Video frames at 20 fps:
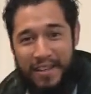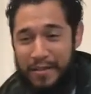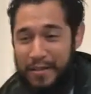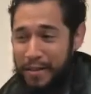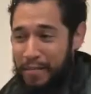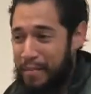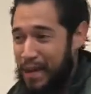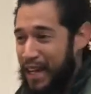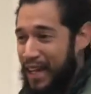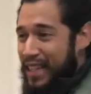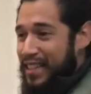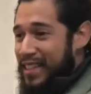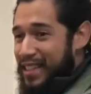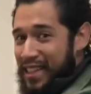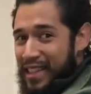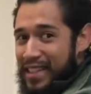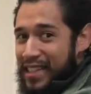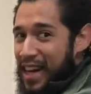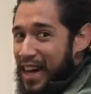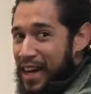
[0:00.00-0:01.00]
You can make it to
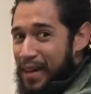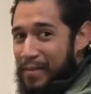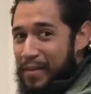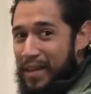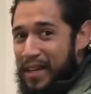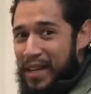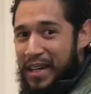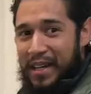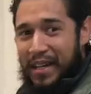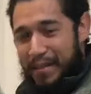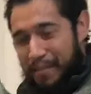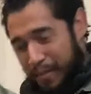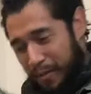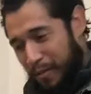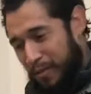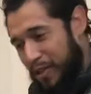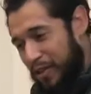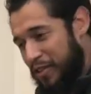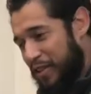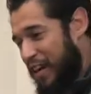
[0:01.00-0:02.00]
the top, but
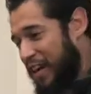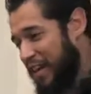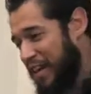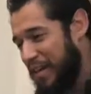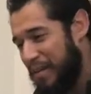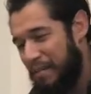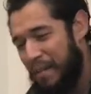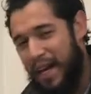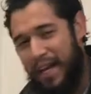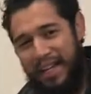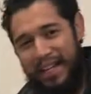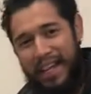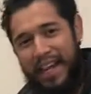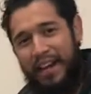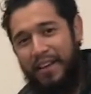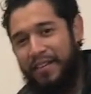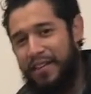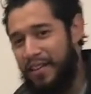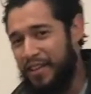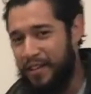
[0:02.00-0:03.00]
when you're trying to get back down,